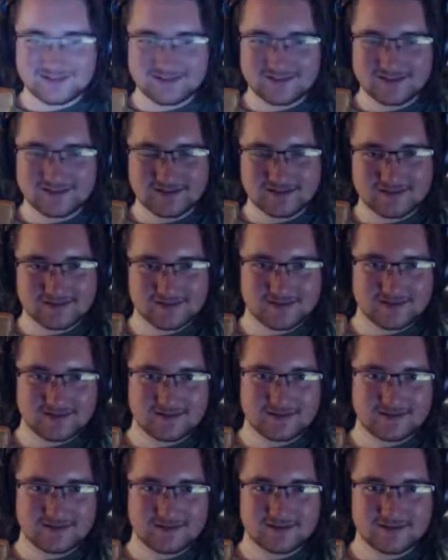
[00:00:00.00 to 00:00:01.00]

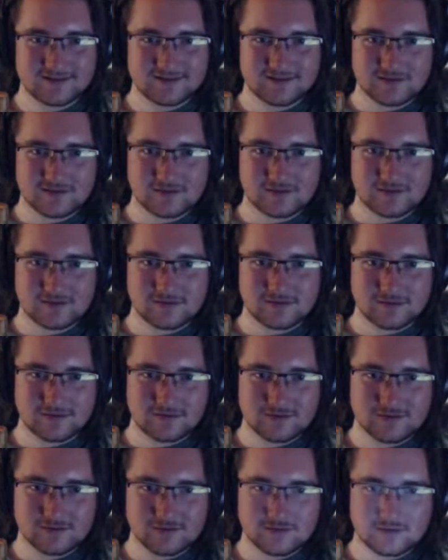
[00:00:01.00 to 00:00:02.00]

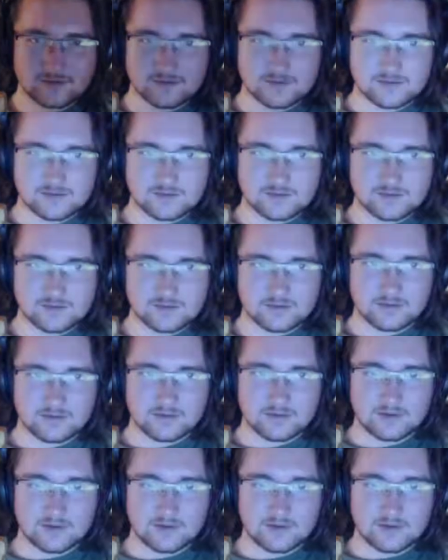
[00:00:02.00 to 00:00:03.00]

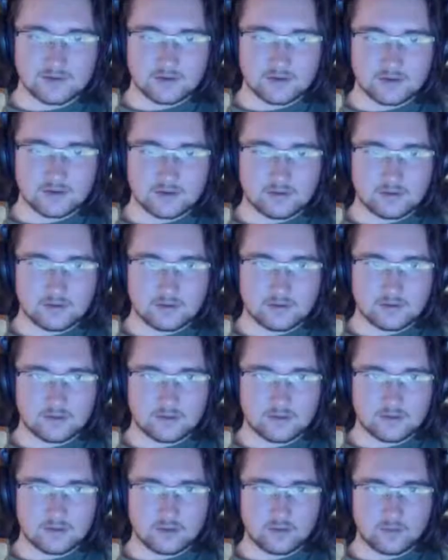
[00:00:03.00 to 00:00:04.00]

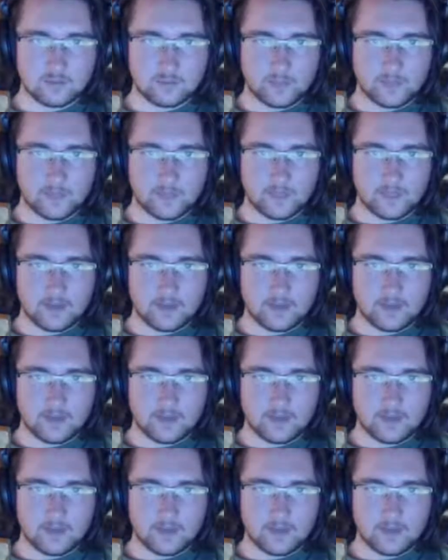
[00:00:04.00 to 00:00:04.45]
(no one is talking)